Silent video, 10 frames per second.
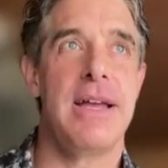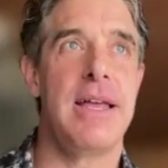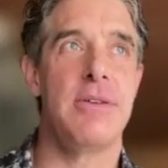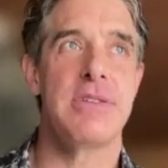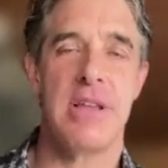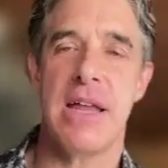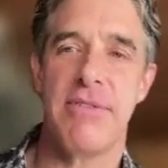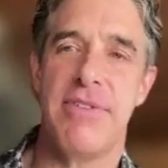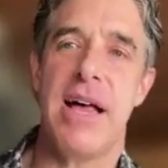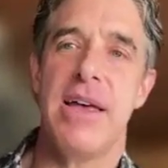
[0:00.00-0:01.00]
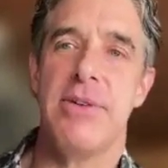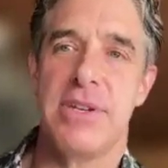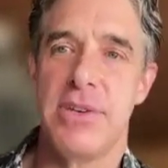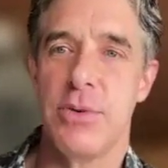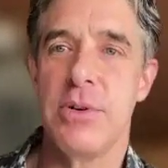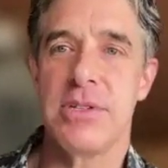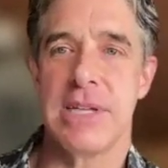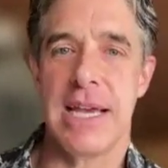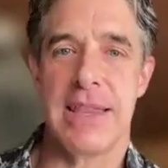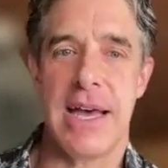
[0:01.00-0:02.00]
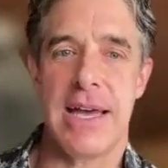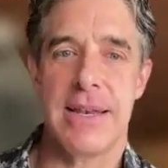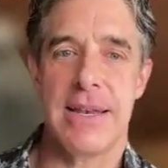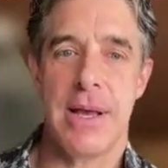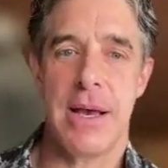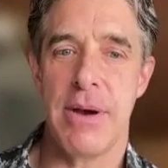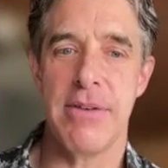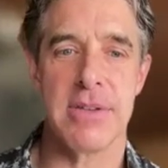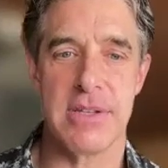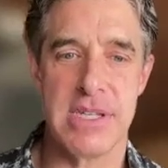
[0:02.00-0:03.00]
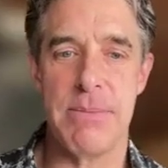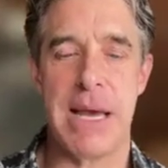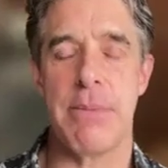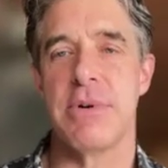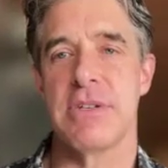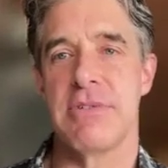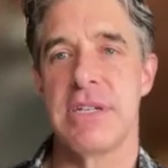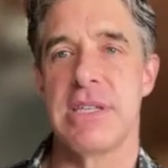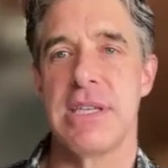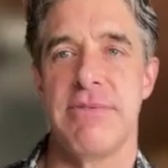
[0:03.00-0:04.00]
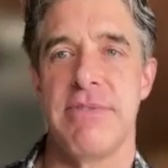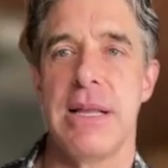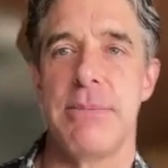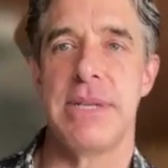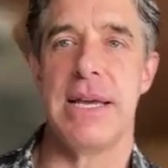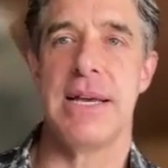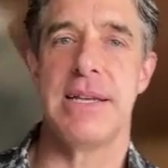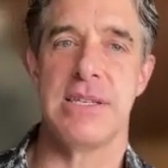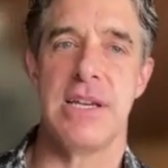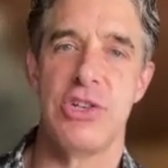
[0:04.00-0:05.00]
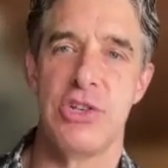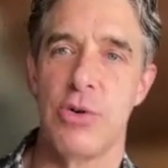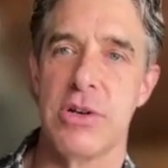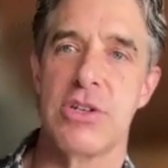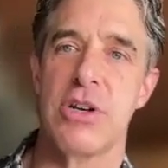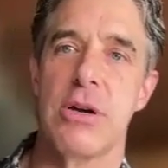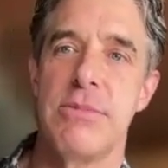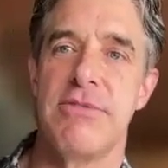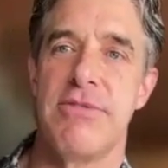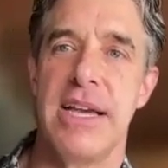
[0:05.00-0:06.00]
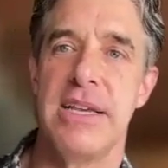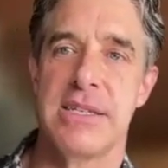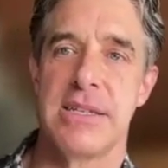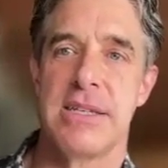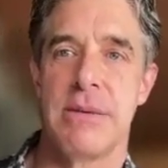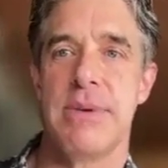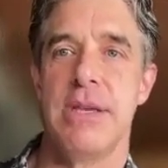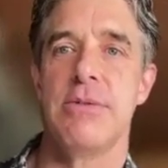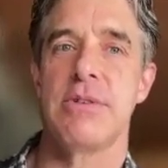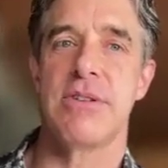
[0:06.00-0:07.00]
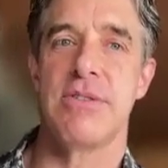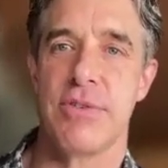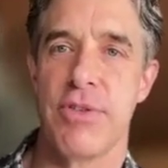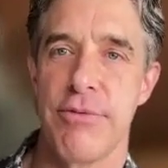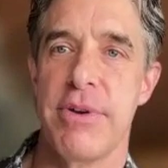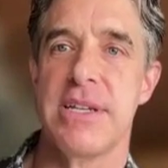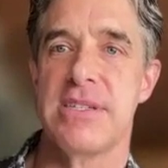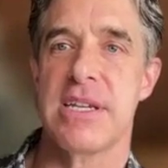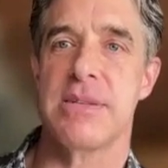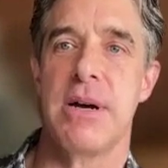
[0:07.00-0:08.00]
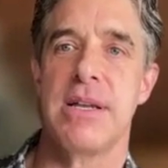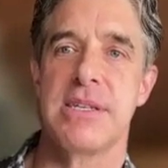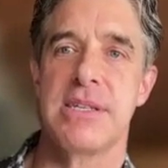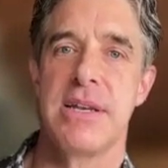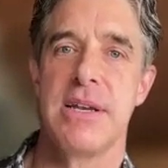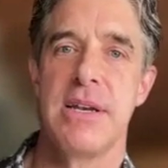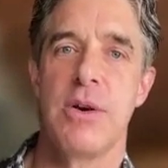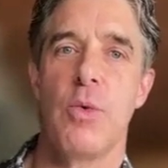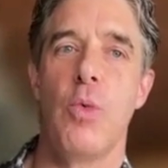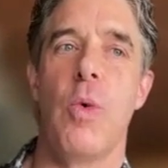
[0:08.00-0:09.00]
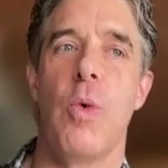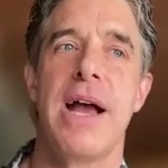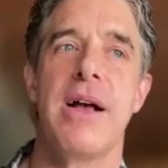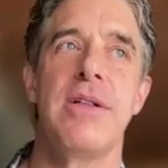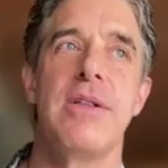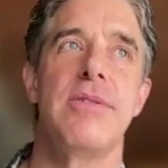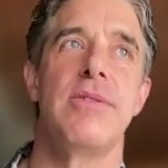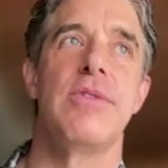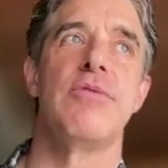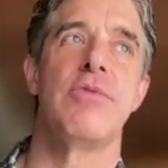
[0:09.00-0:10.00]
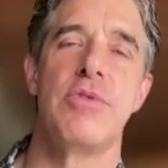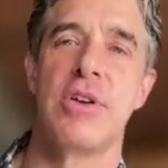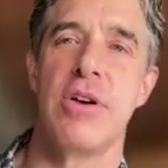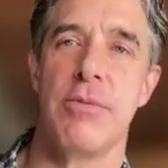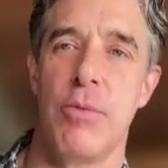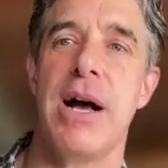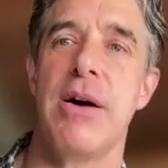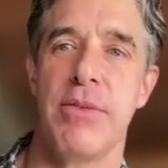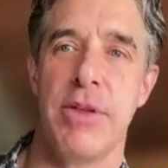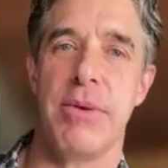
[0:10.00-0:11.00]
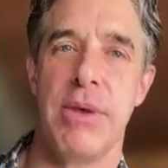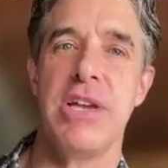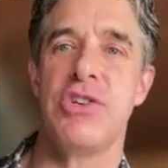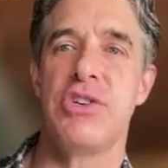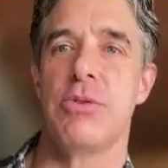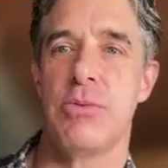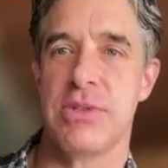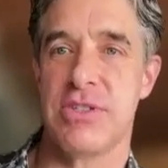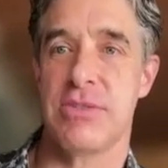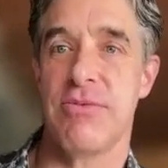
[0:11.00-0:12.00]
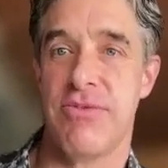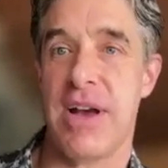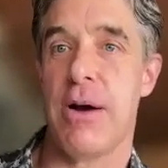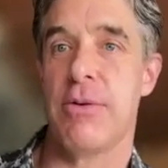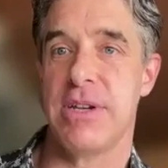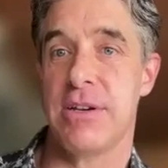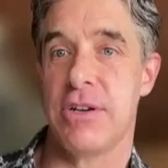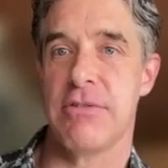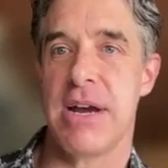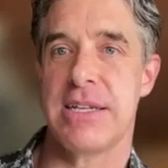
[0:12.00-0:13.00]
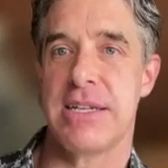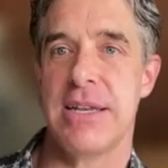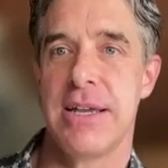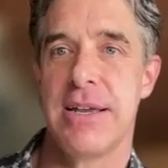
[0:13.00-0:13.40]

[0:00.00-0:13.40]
And there's a lot of value to tools like that. However, the CPAP was originally developed as a short-term device to be used for 3 to 6 months while while the issue was found and corrected.